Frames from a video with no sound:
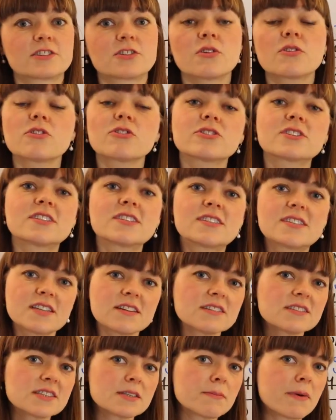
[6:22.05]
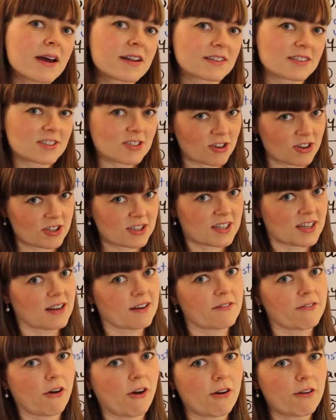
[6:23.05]
So there's still some uncertainty
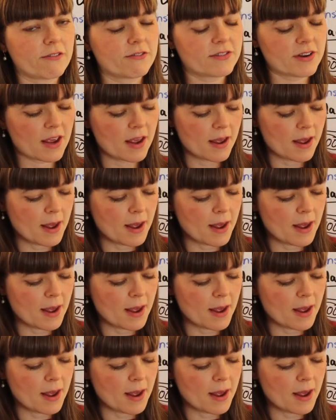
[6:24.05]
involved.